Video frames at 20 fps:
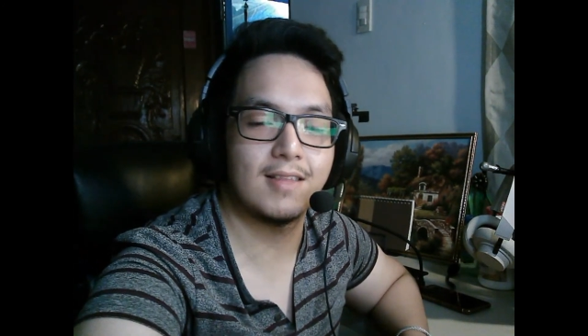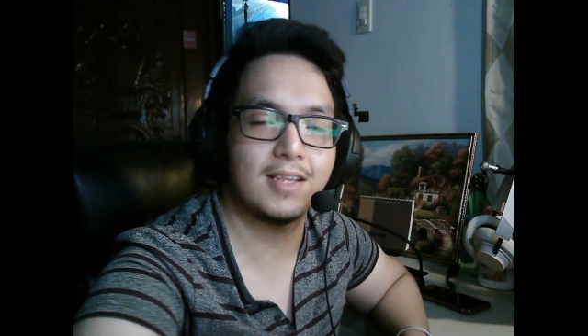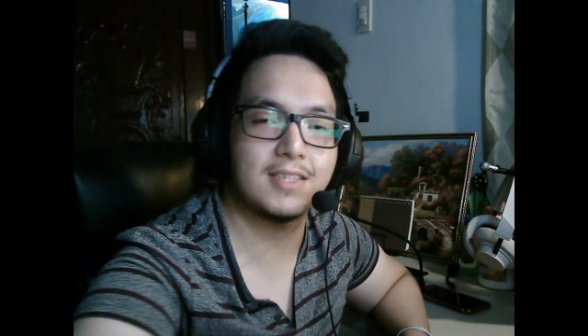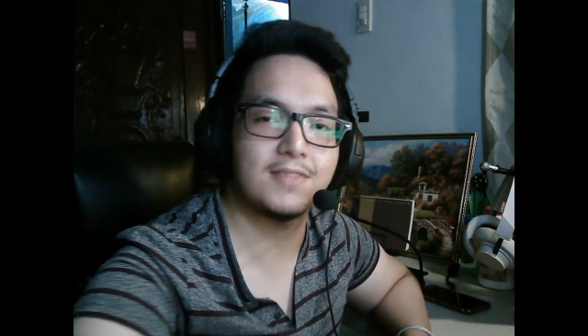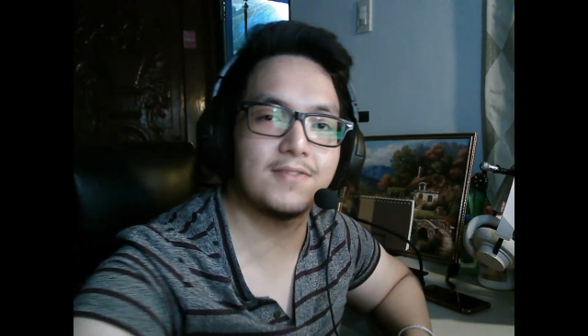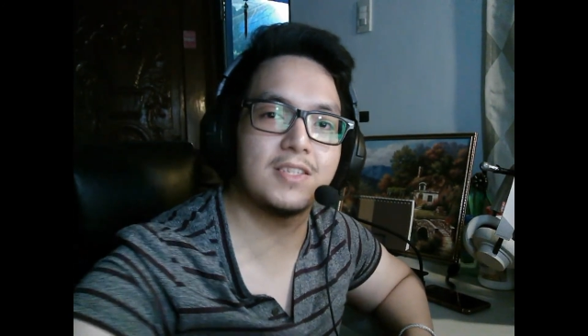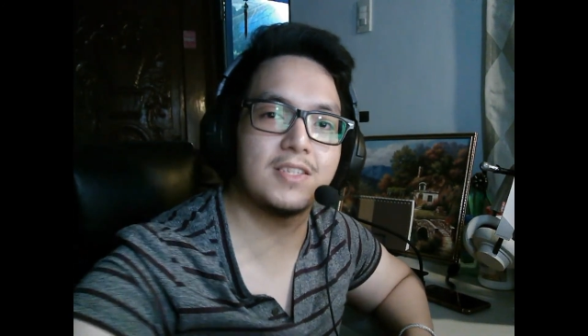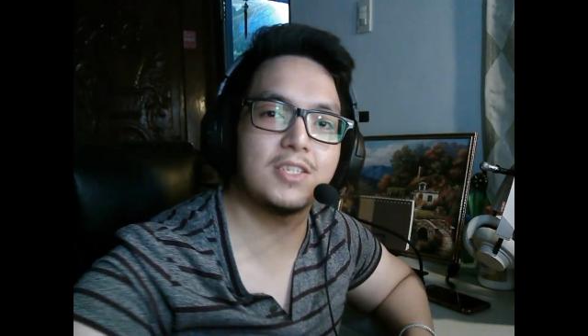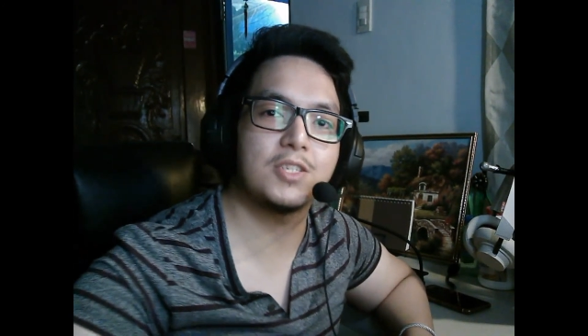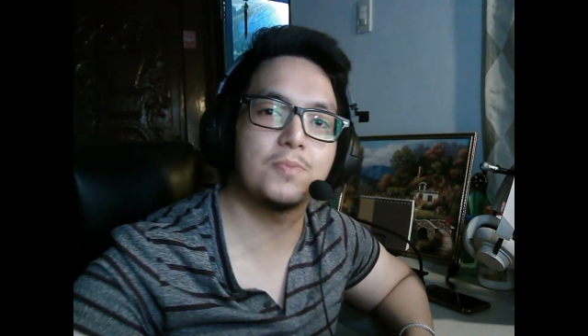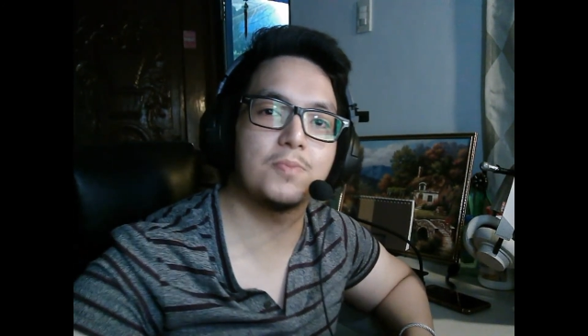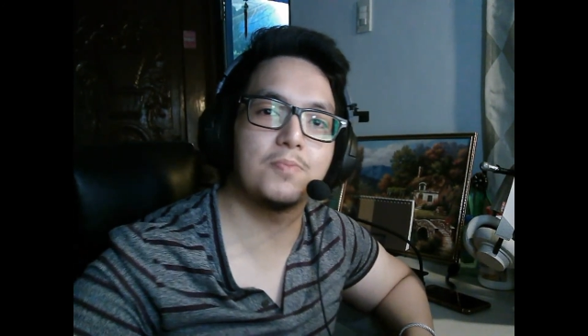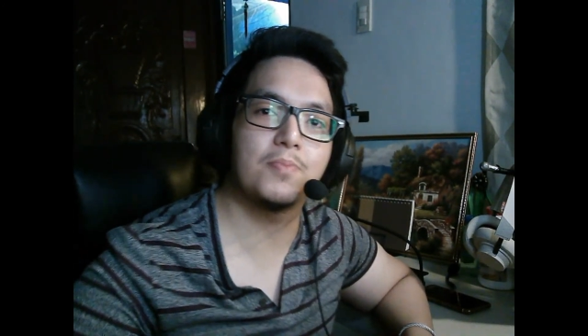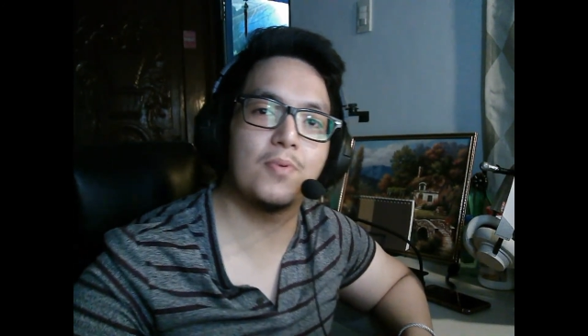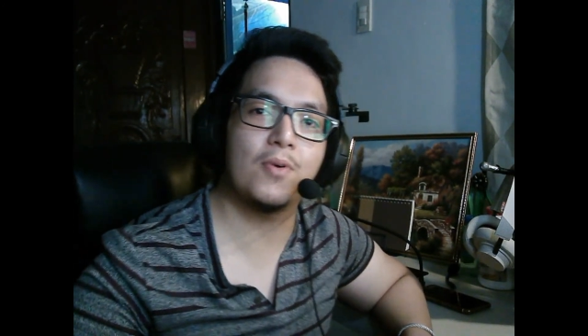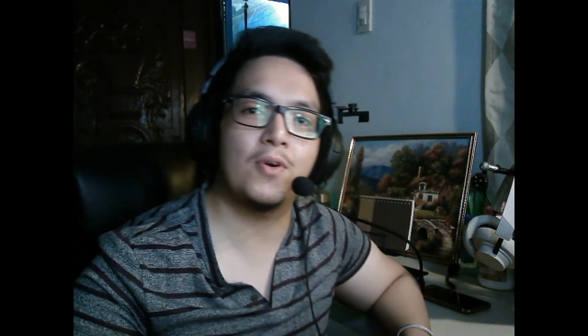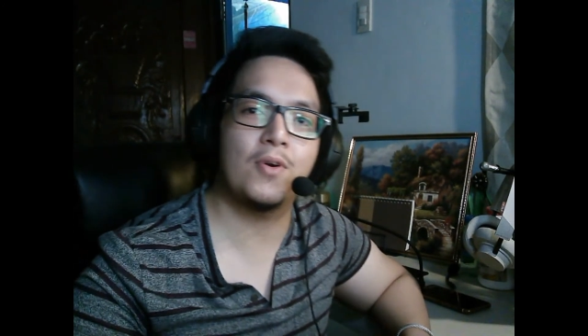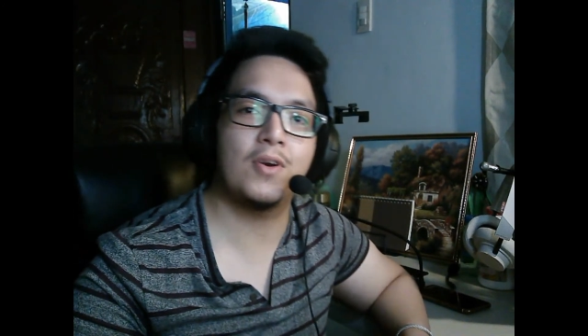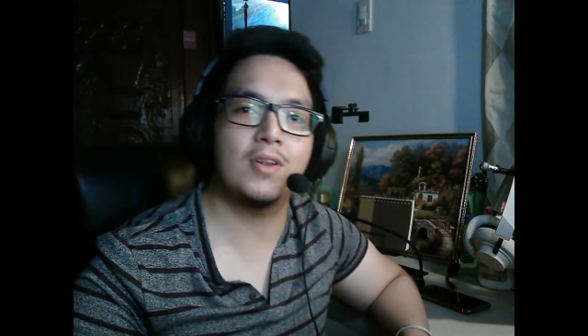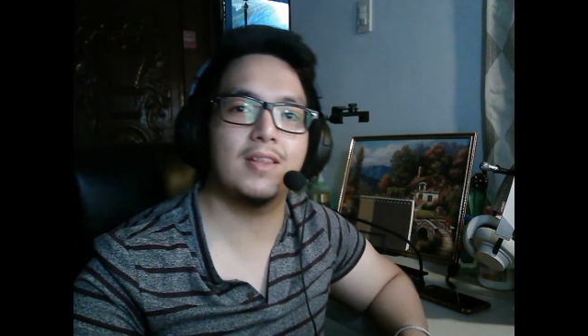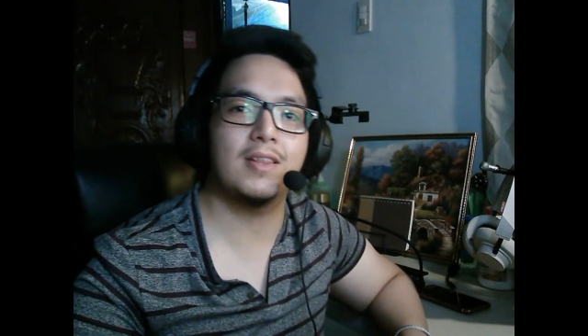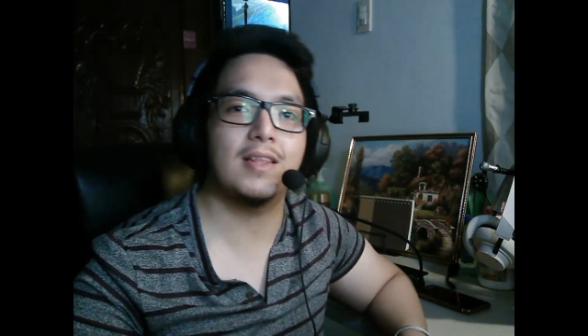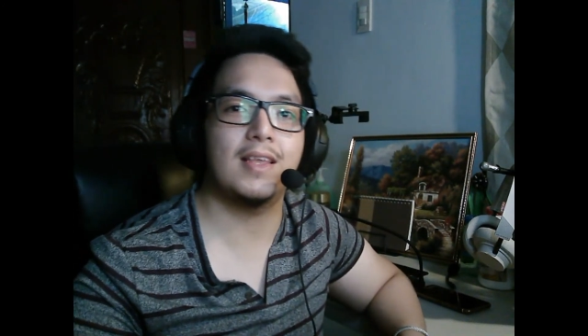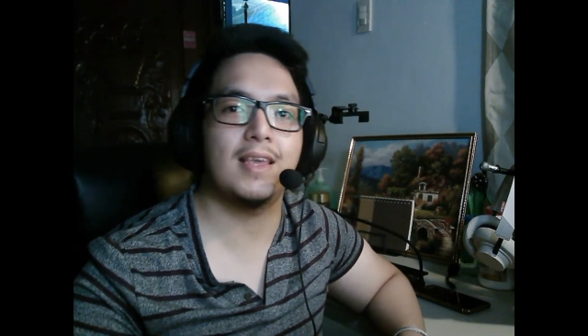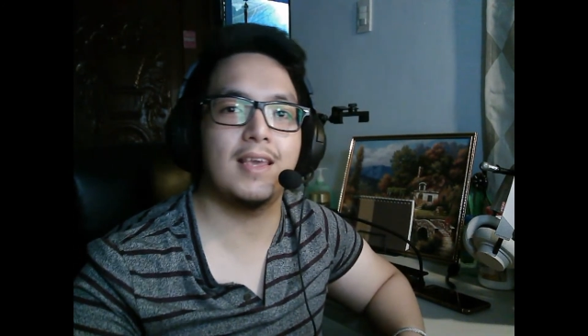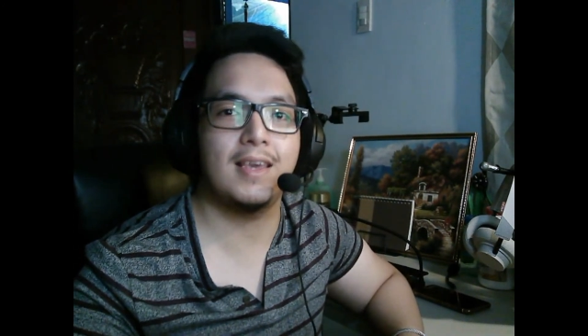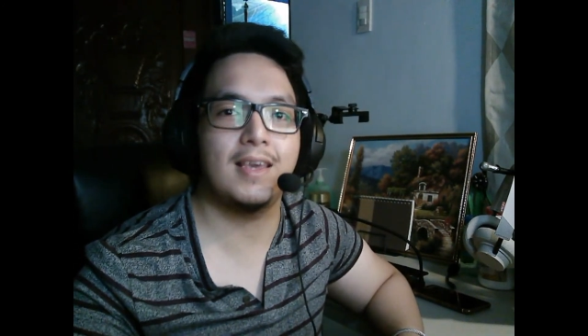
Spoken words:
Thanks for the support